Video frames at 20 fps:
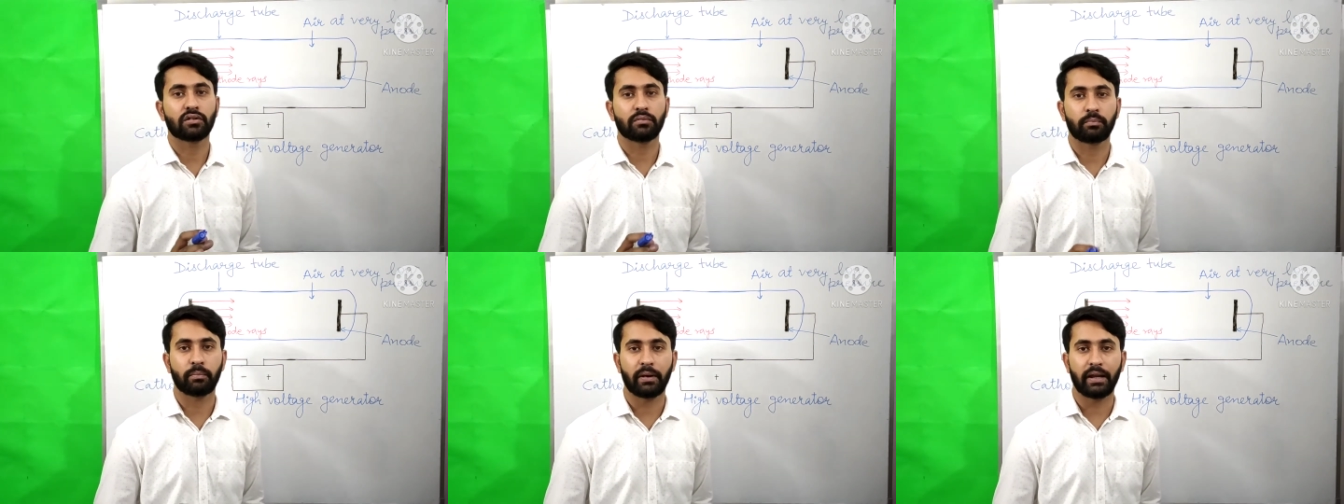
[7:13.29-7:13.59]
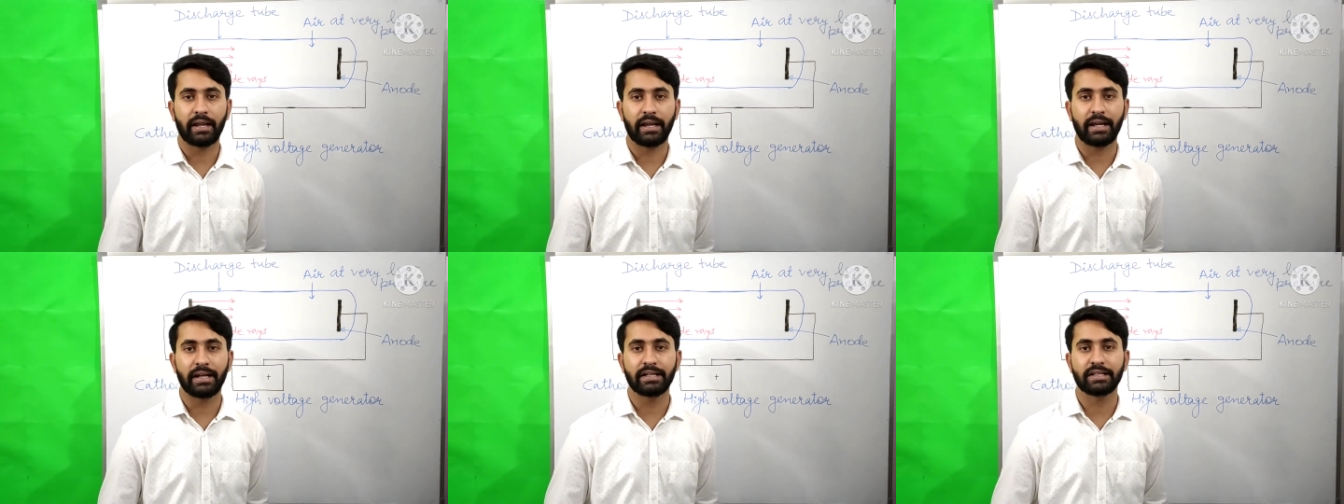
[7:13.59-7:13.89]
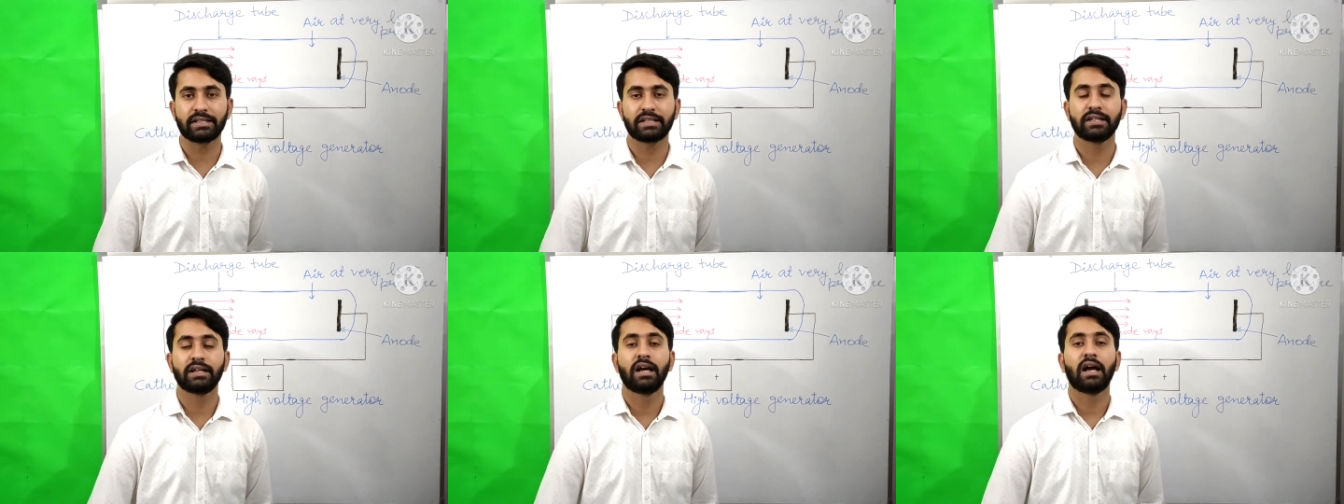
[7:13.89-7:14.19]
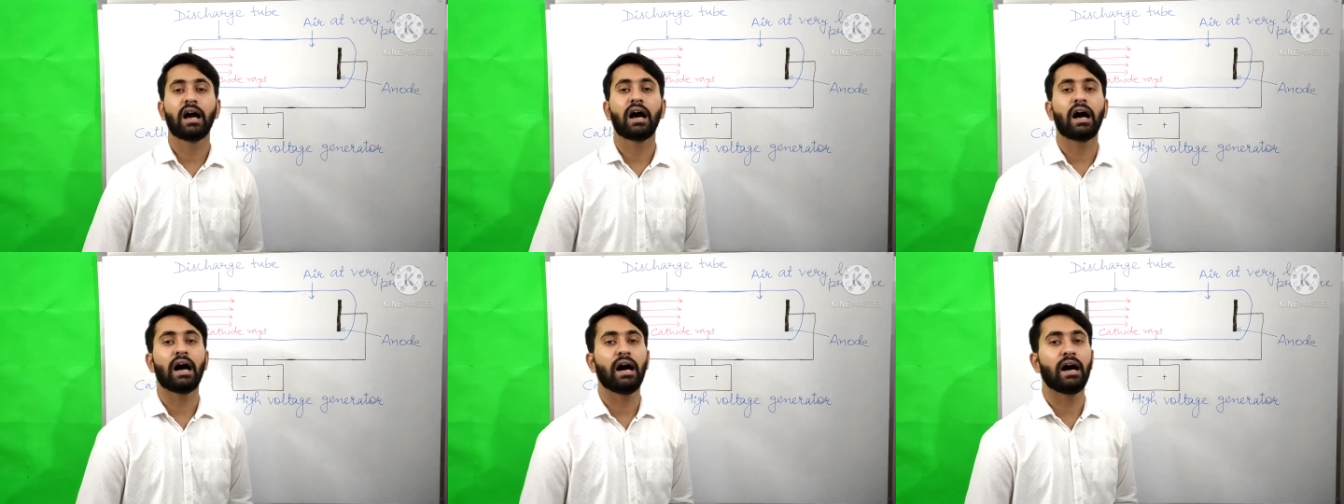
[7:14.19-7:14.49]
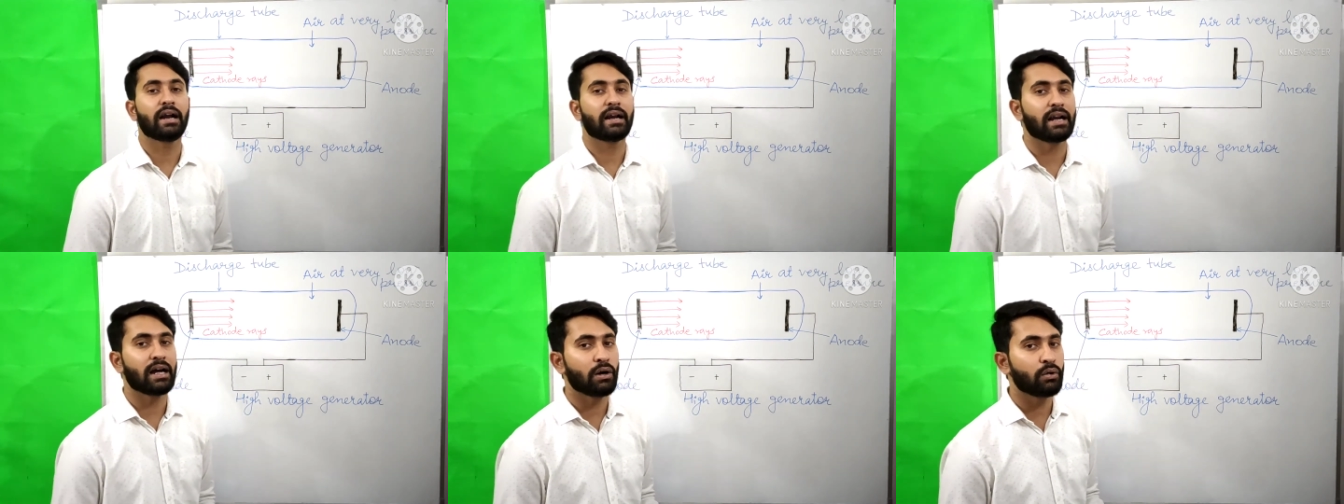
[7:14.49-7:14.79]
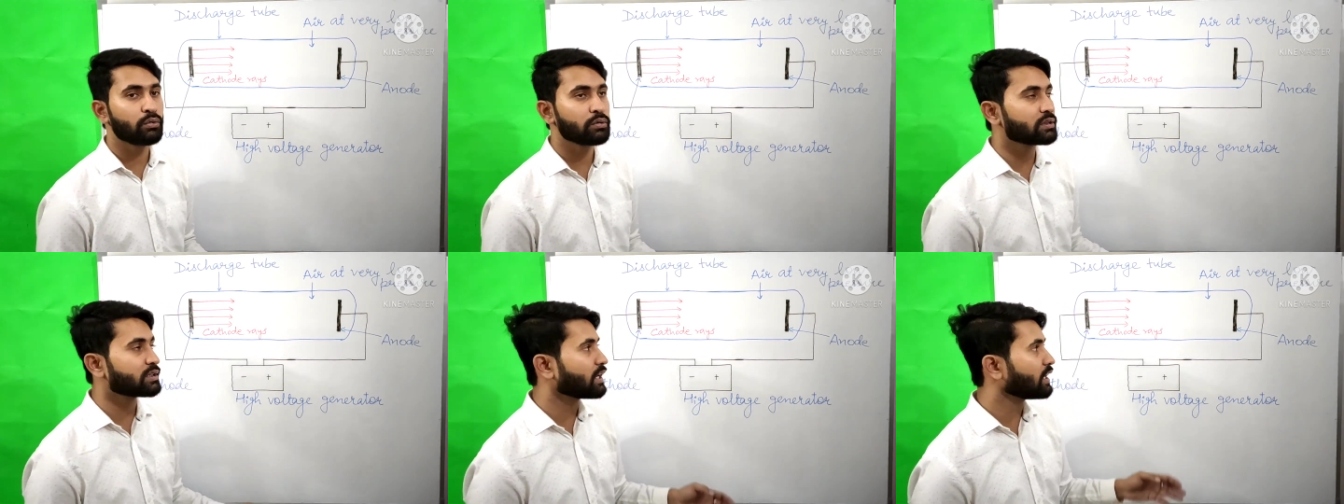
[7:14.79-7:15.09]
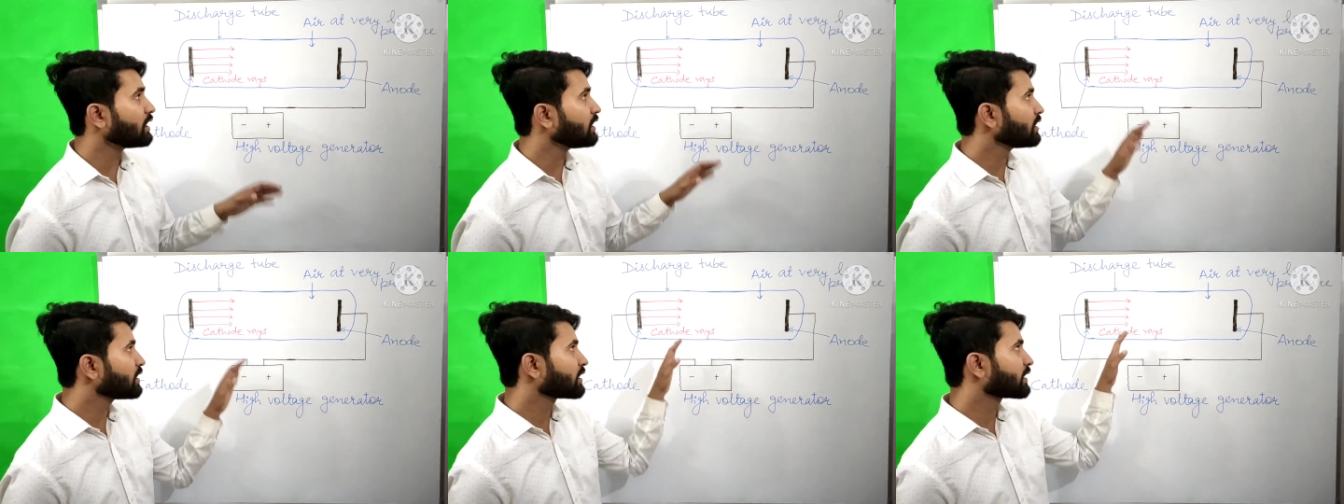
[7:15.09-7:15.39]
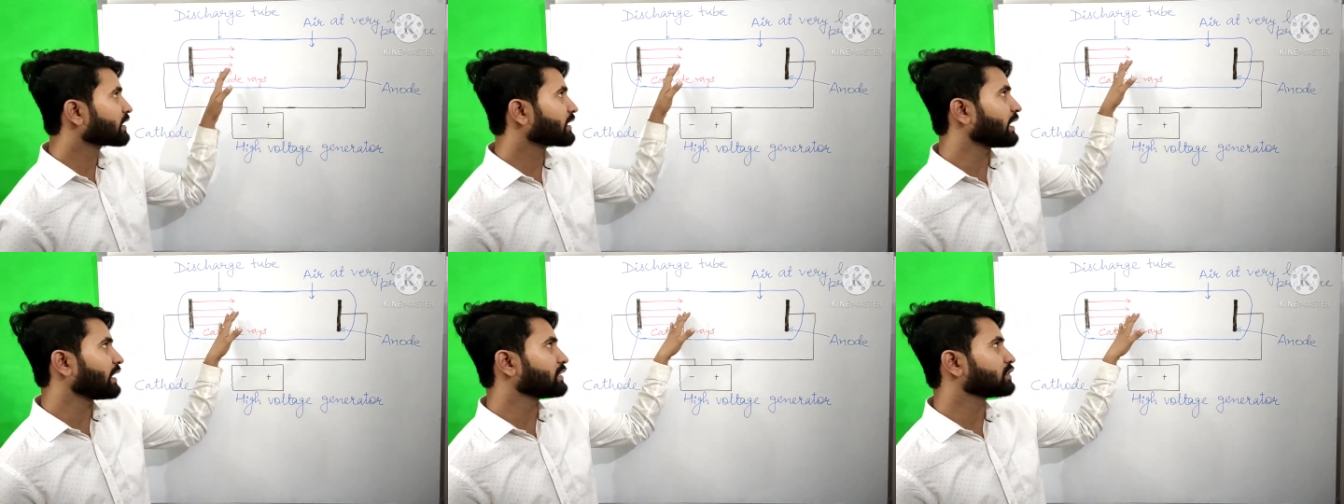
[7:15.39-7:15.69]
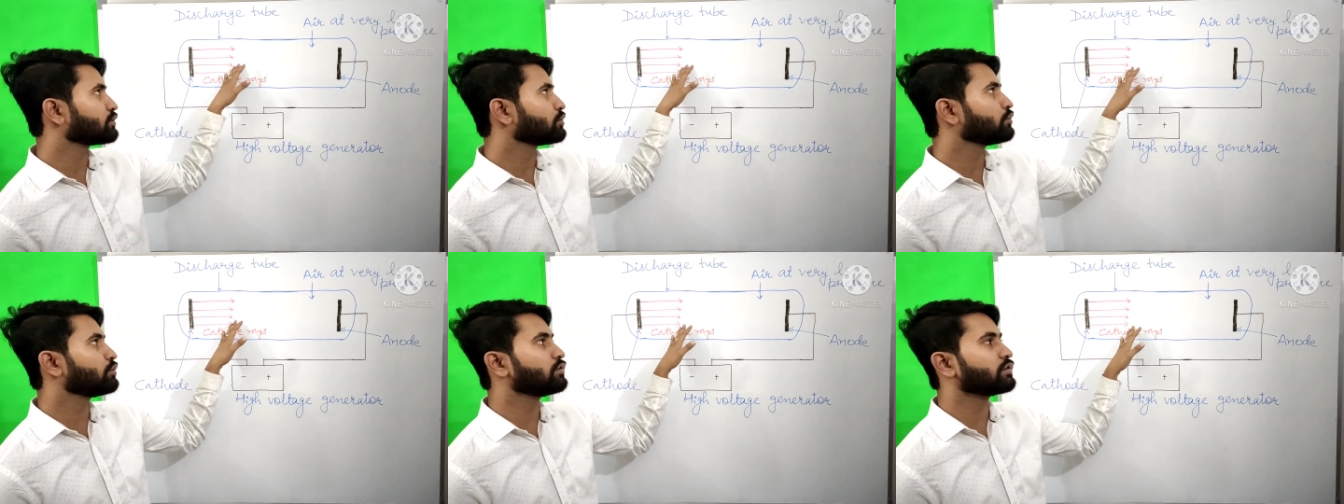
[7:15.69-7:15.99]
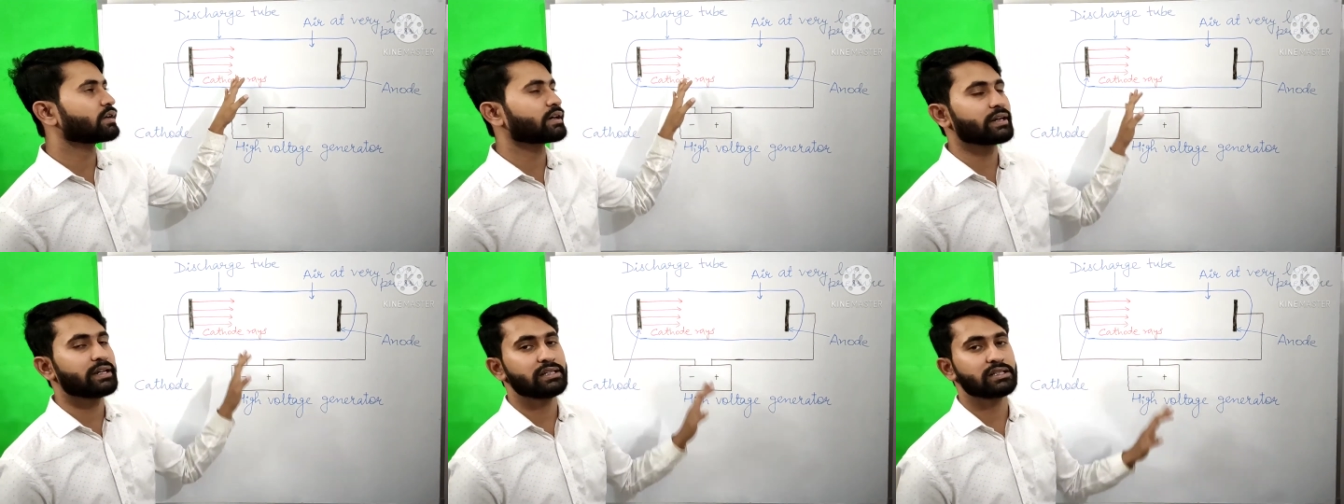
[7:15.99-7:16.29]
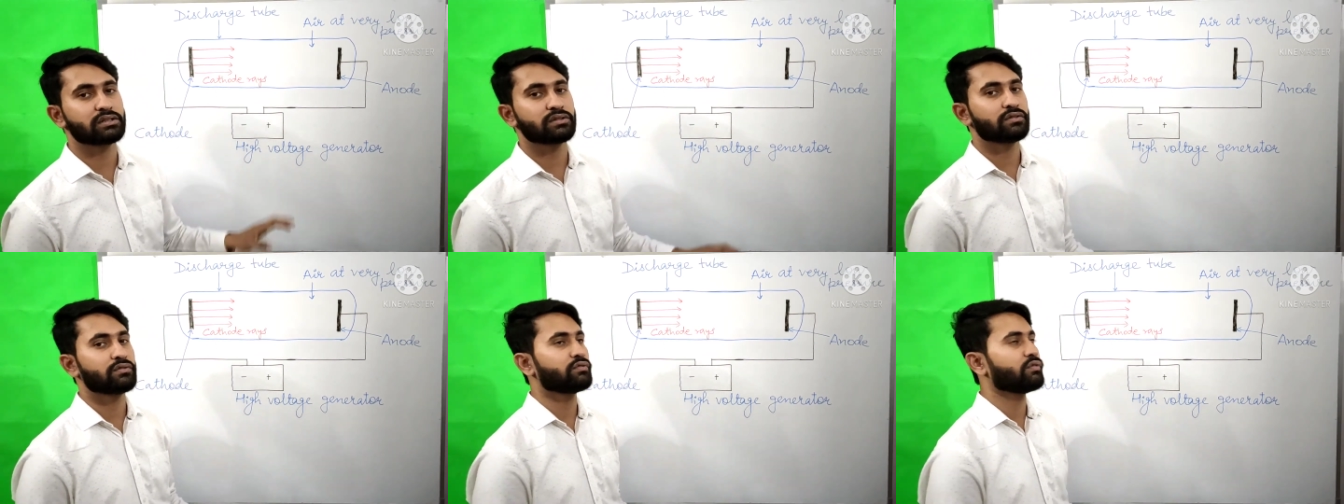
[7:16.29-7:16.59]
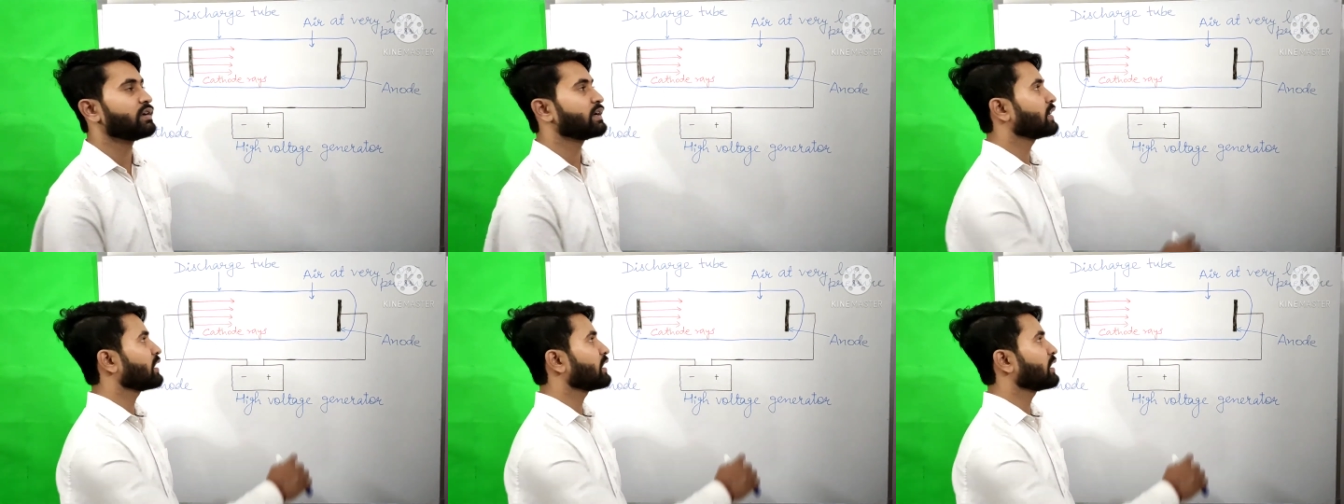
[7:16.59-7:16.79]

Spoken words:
plates around the cathode rays, one